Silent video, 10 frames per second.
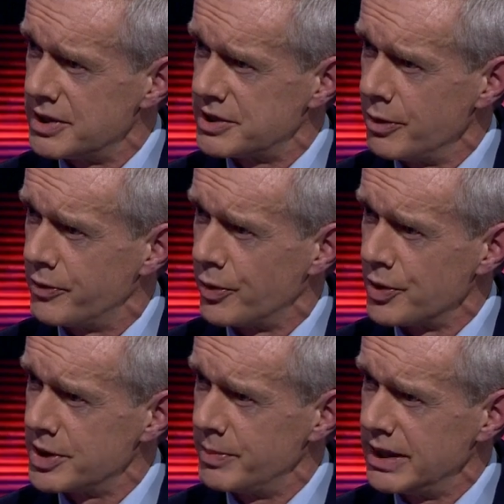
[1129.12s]
so
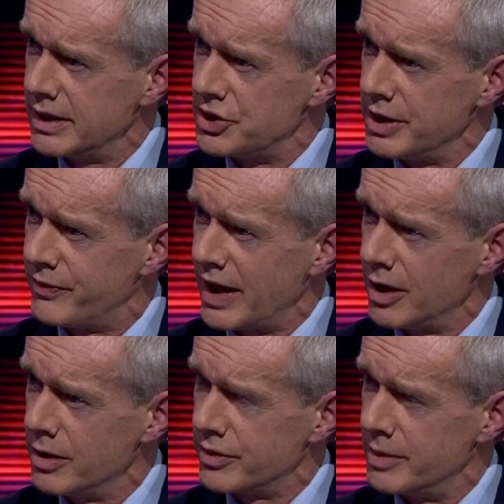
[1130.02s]
forcibly that she fell
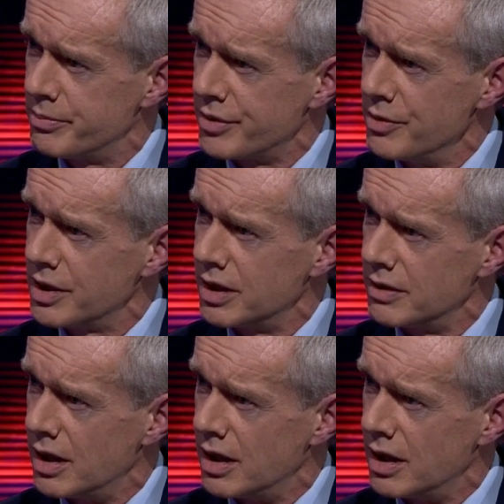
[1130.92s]
over and broke her